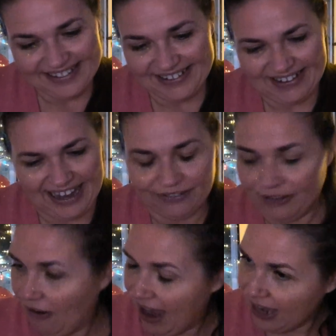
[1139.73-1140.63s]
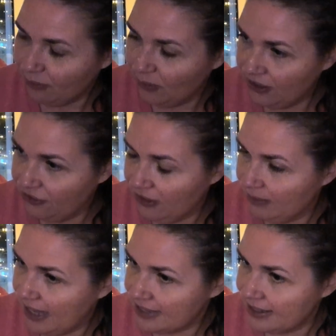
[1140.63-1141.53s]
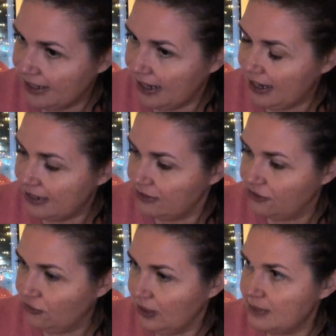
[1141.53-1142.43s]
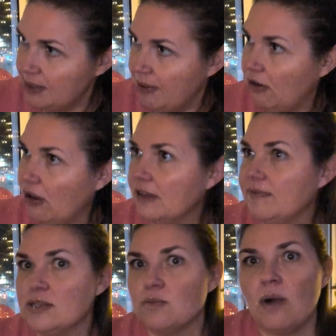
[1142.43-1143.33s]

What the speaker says: Oh, I don't know. I had a weird dream last night. I had dreams about all of these